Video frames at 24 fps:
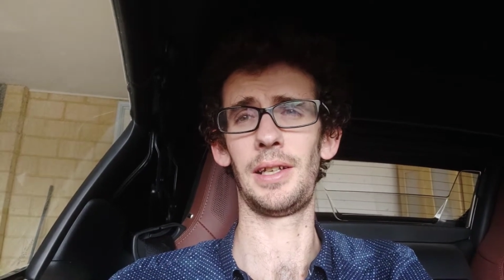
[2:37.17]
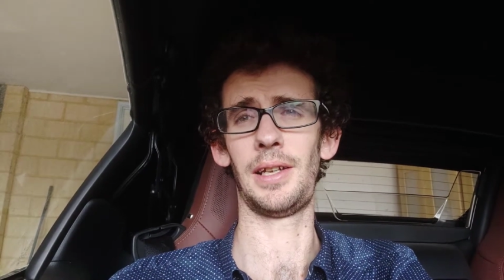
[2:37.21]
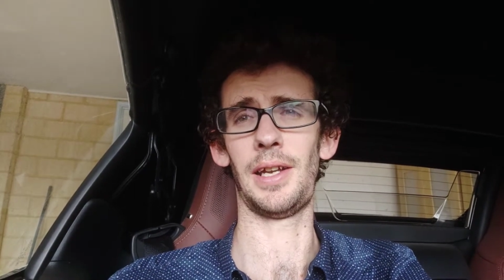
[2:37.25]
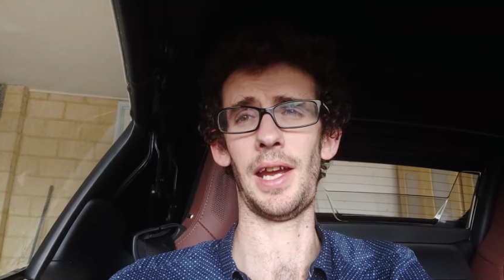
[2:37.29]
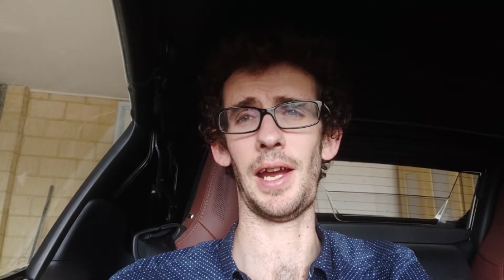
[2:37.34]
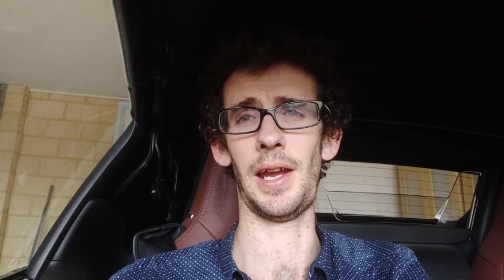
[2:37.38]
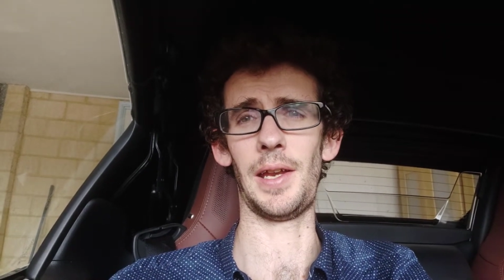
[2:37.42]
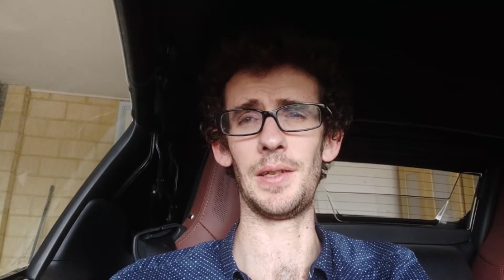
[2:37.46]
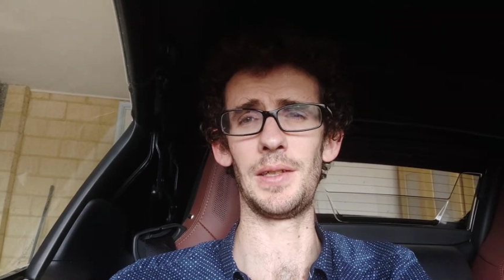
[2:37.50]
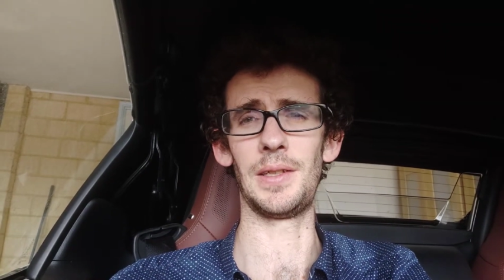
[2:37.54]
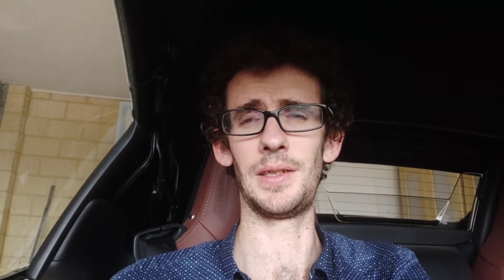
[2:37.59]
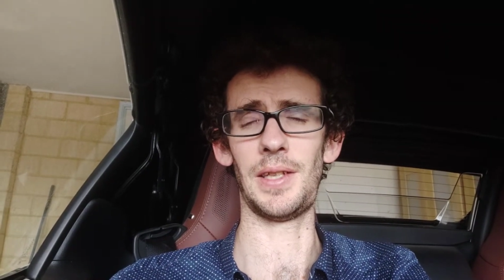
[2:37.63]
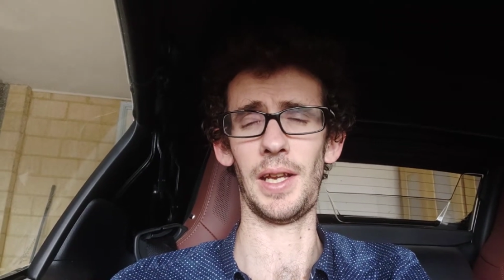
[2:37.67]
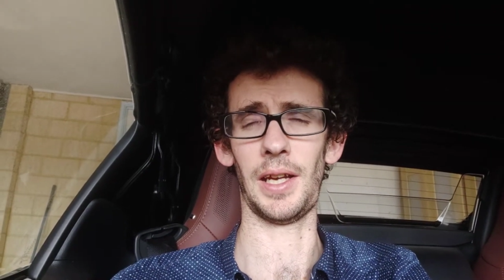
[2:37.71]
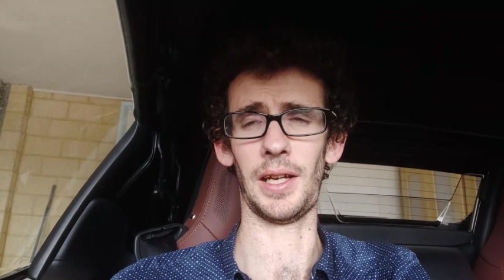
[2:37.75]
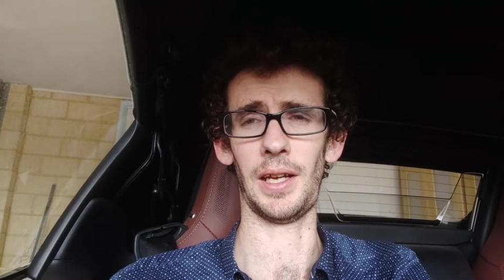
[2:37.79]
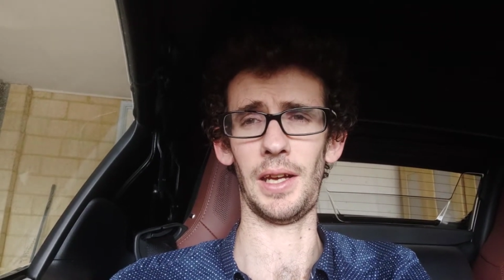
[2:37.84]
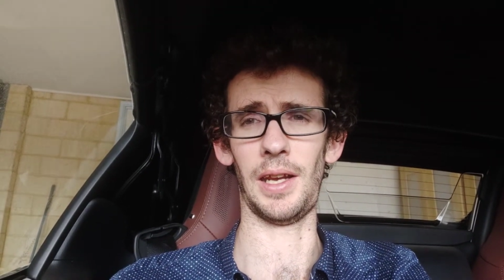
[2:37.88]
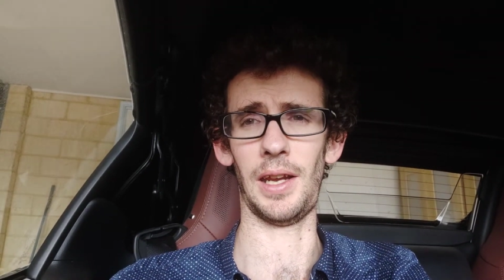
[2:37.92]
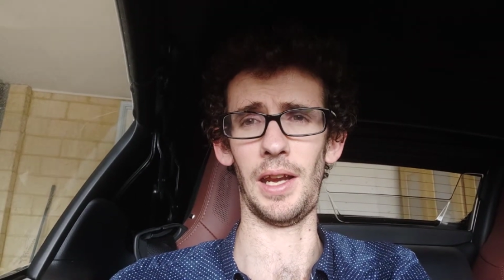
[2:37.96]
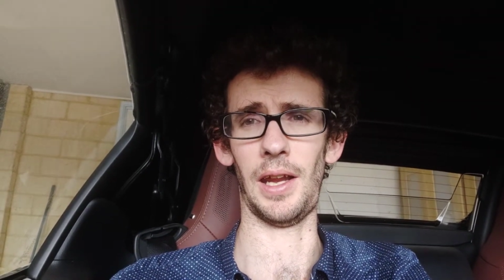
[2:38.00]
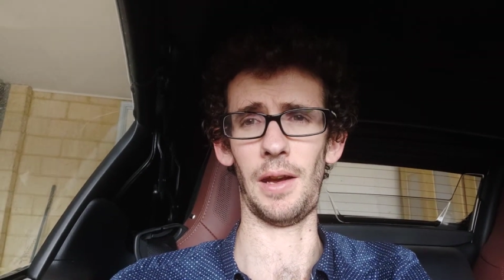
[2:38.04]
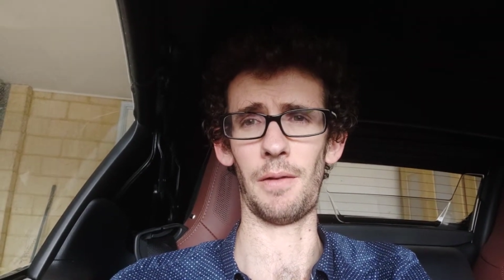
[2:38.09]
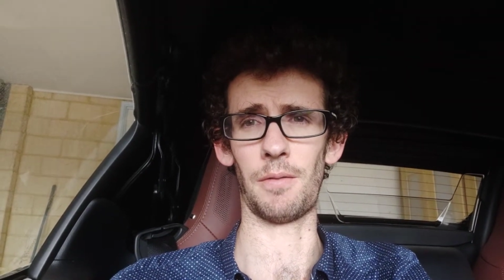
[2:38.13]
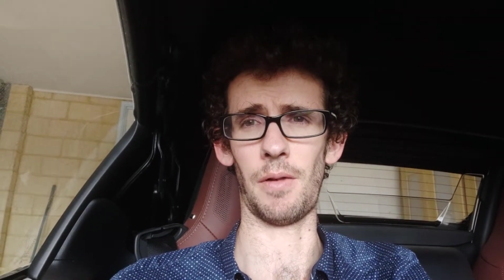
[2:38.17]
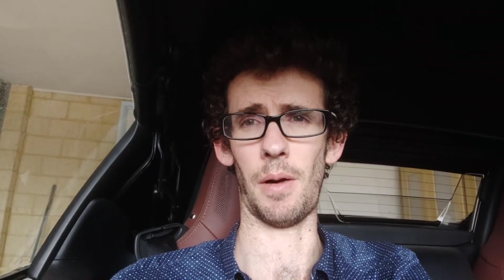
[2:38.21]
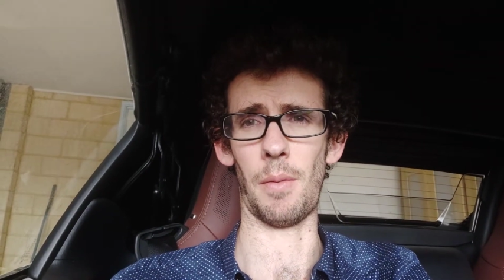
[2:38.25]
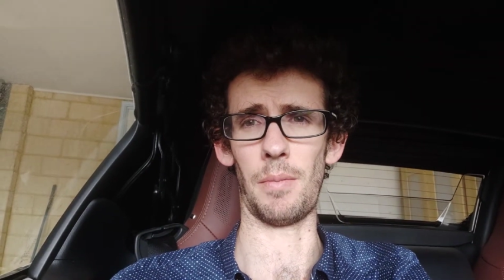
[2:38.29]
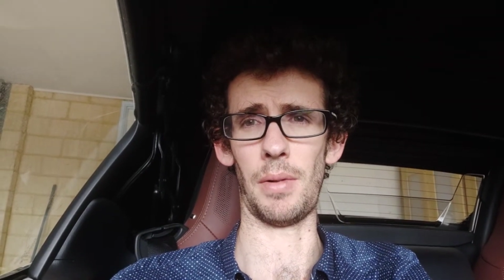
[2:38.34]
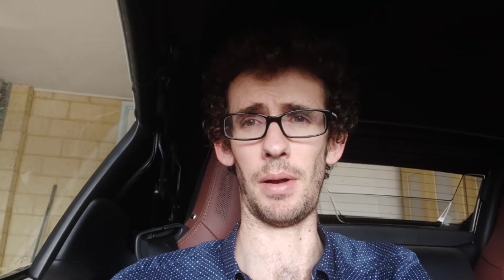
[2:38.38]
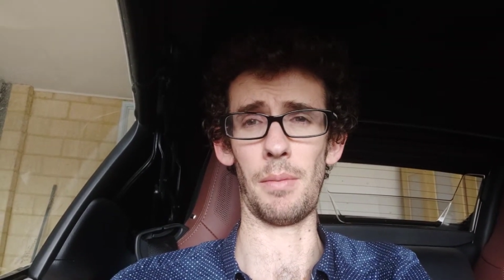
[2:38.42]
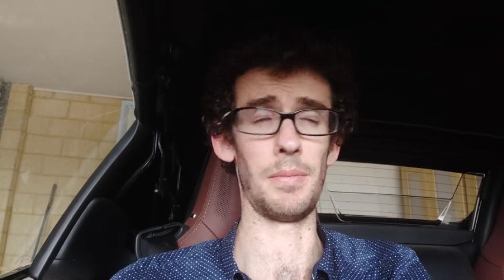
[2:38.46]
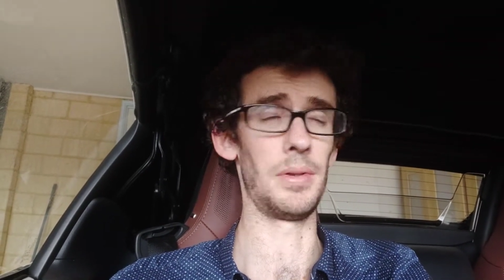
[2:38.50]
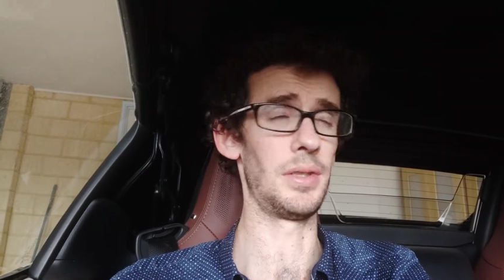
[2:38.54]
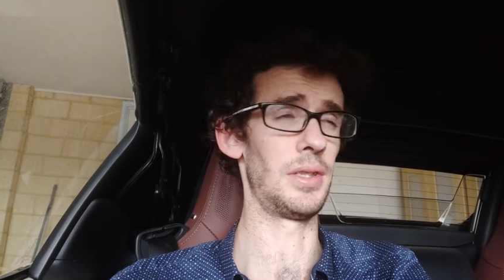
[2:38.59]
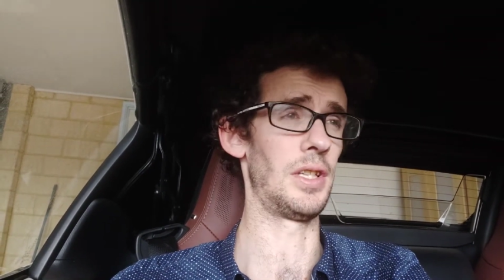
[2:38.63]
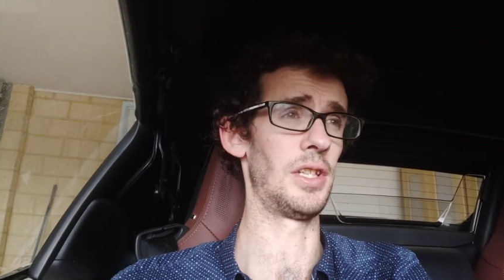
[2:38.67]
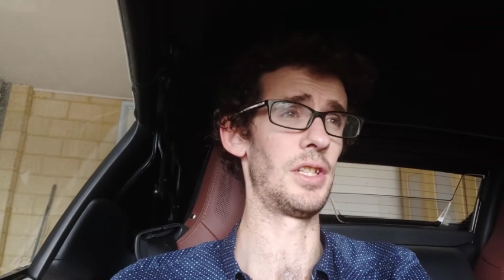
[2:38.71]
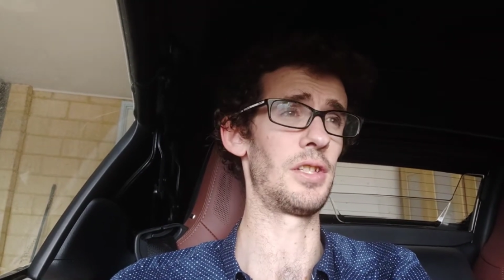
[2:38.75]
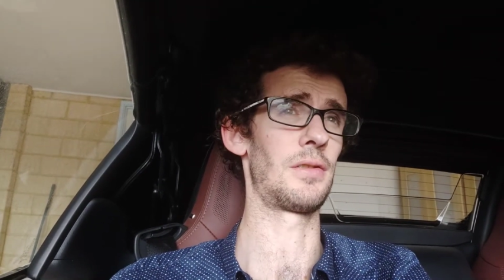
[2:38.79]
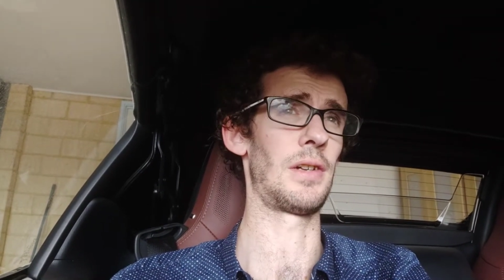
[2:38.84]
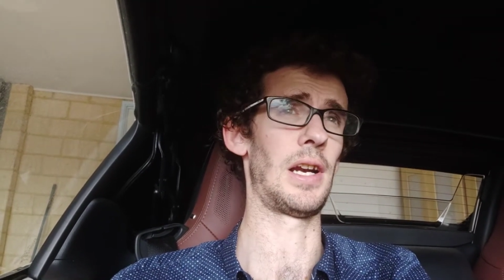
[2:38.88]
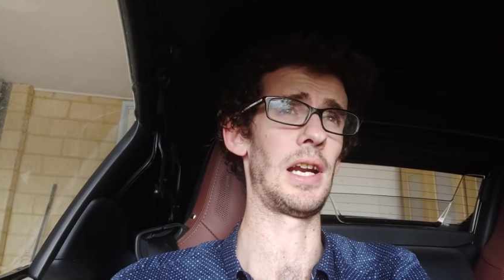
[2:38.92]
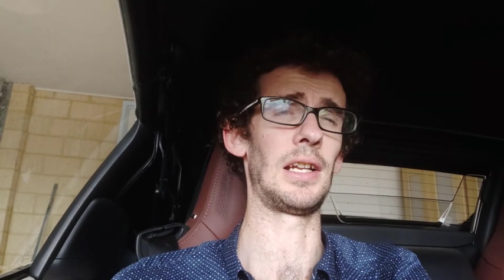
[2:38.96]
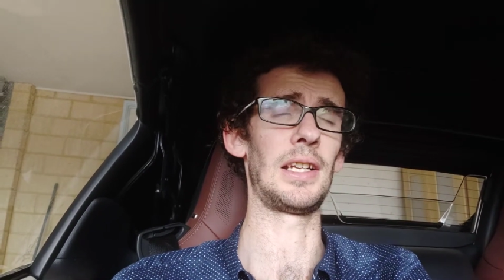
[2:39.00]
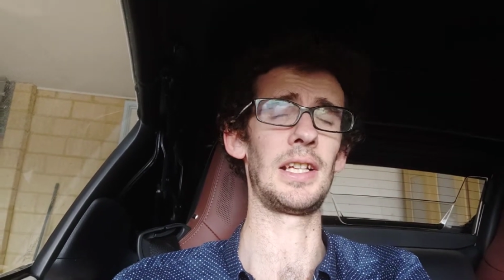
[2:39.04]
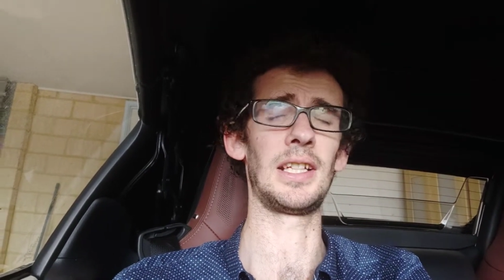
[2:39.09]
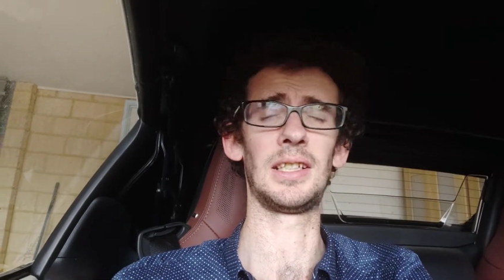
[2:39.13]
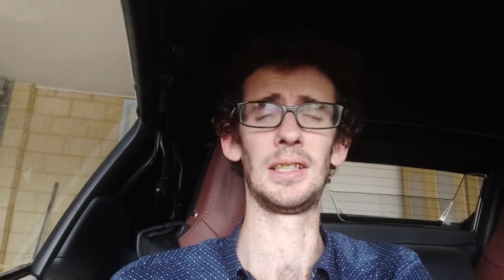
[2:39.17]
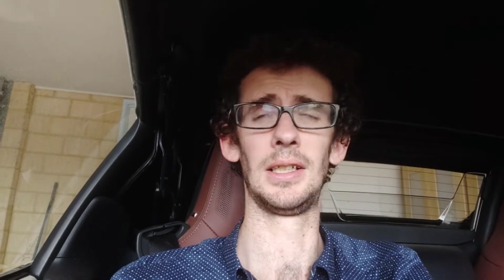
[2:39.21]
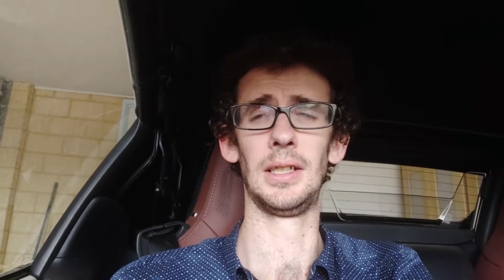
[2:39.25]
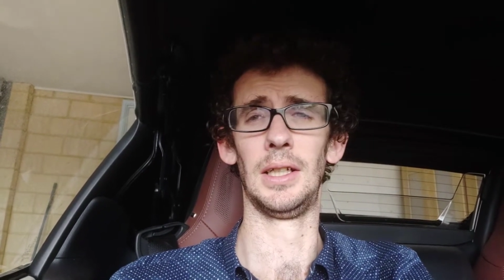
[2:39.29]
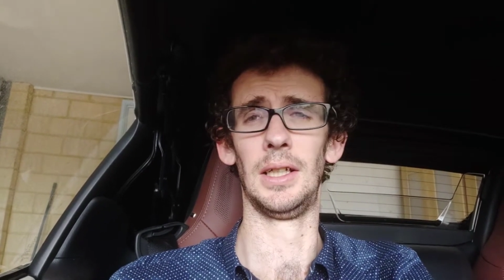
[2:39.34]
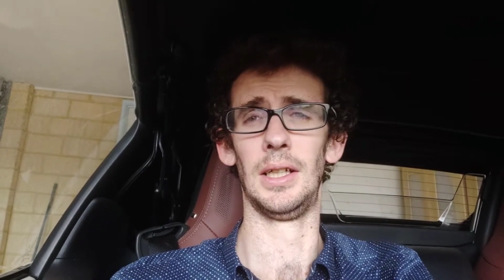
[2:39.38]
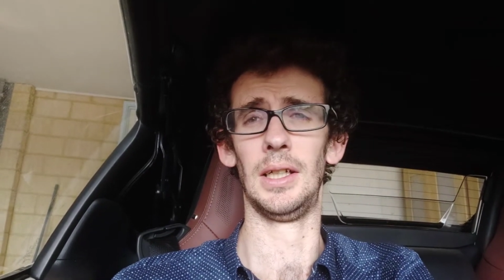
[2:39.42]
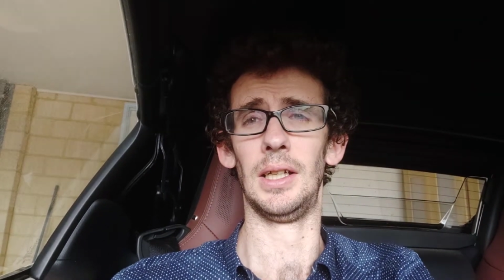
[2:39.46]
has second-hand front bumpers in Australia.